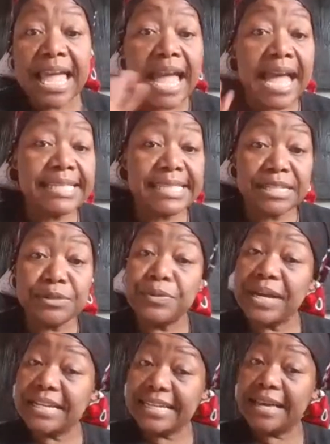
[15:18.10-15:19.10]
I didn't
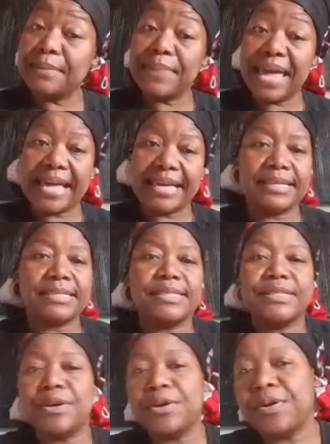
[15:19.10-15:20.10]
want to come back.
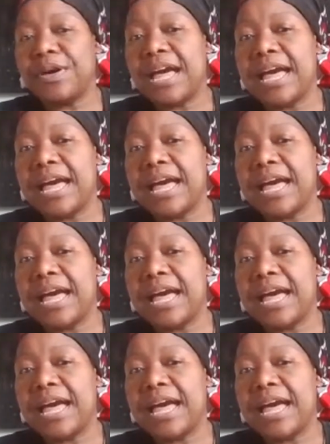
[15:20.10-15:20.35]
So,